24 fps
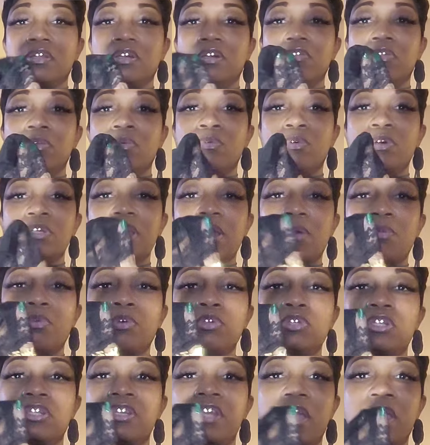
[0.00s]
of the ones I
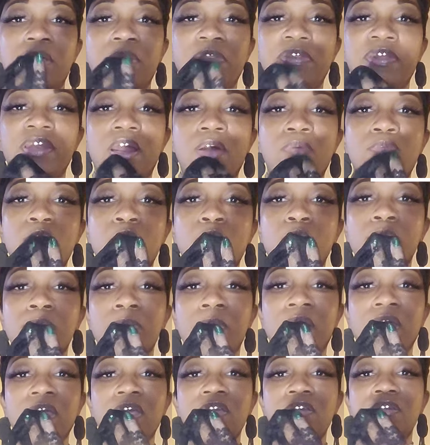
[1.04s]
wore today that I wore with
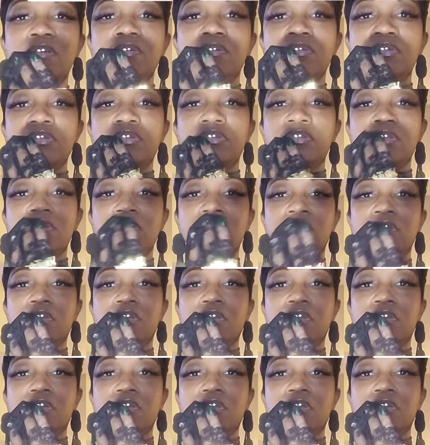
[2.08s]
my heels.